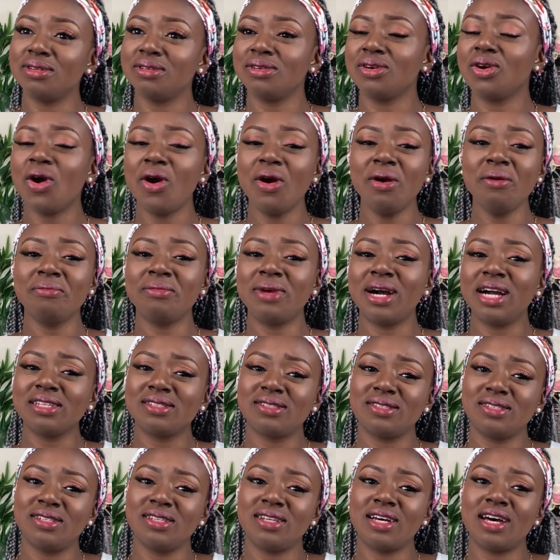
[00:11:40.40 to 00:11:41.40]
going back
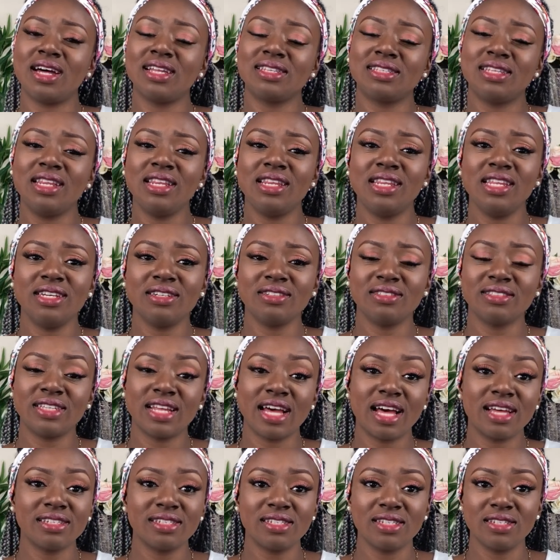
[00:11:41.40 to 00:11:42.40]
to that Lil
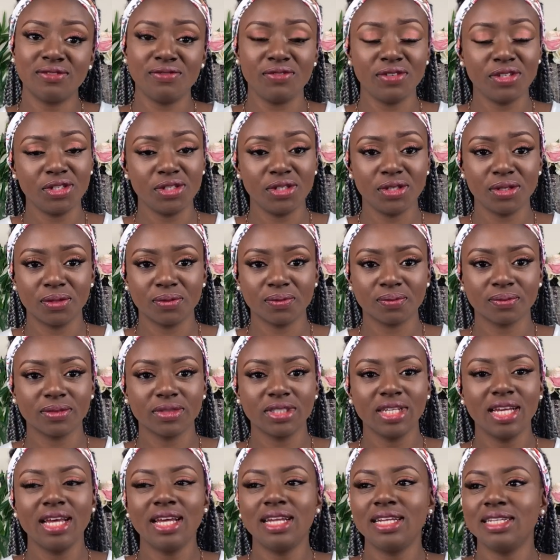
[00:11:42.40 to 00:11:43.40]
Nas's video,
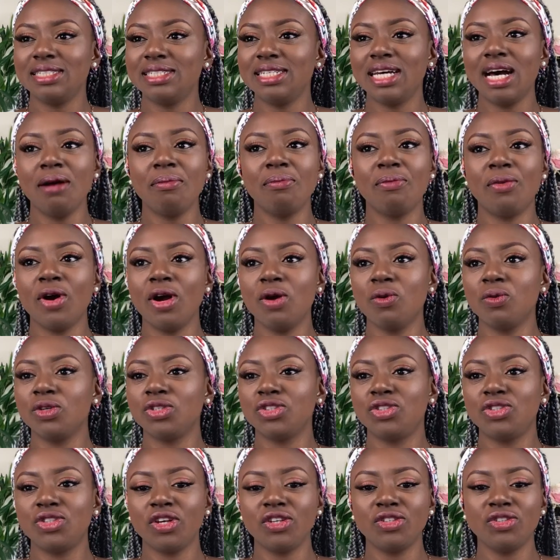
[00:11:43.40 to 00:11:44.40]
that boy
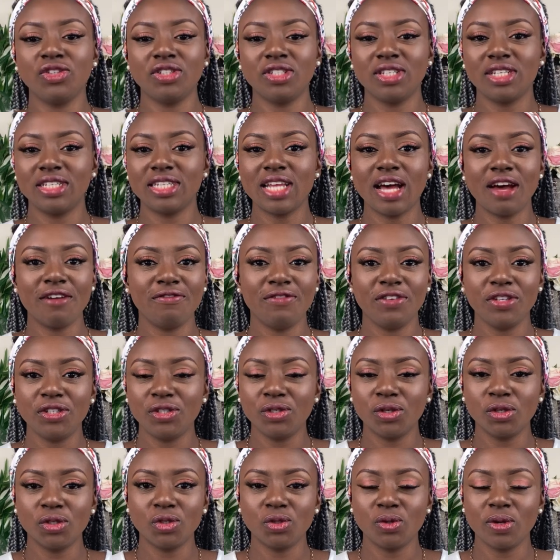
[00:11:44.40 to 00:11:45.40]
was just using that
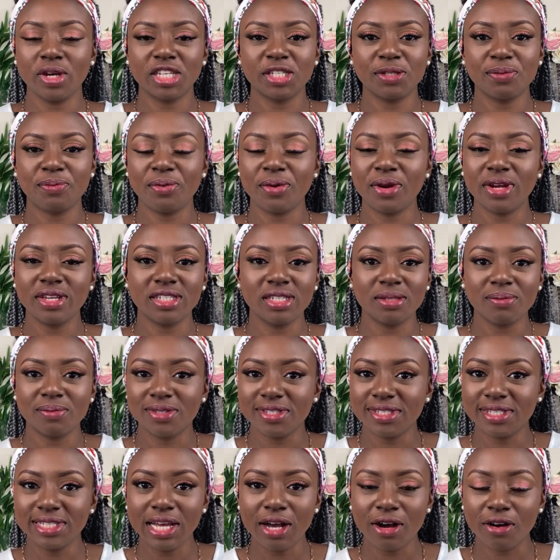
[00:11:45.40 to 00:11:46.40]
video to express
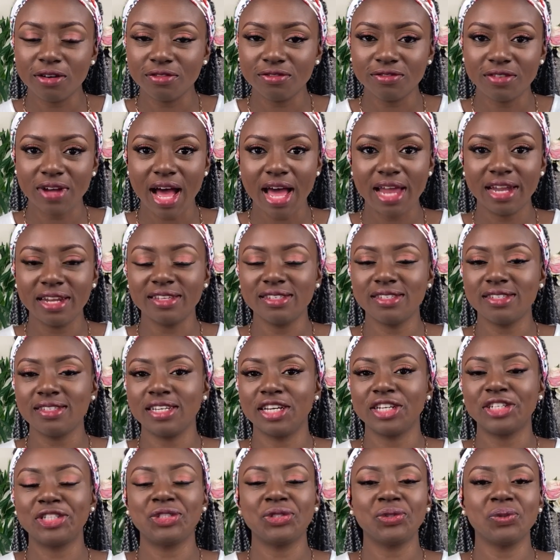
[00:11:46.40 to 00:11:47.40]
himself and his
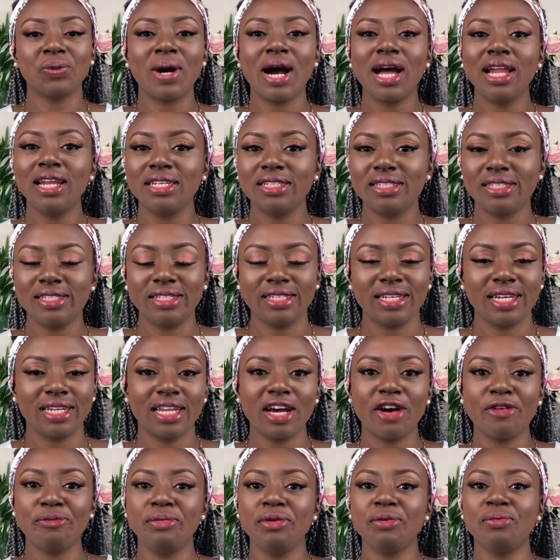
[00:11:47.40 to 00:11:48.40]
sexuality and
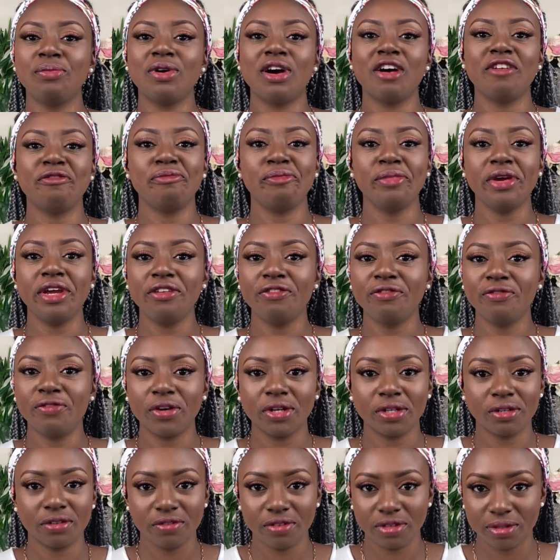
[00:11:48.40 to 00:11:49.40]
how people have made
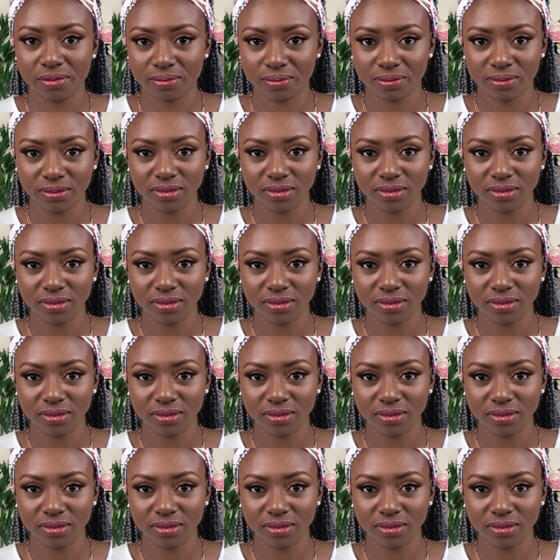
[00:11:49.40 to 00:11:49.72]
fun of him.